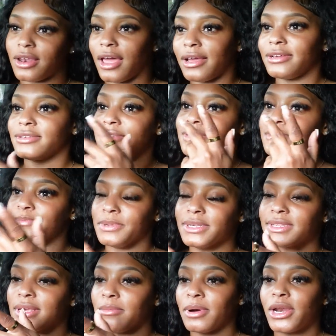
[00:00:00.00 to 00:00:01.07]
Like,
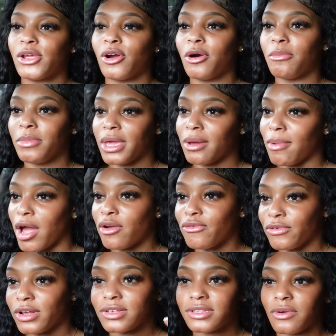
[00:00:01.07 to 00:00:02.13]
spend some money on me and my
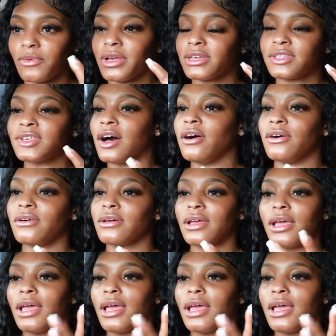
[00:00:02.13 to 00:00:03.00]
friends and we could talk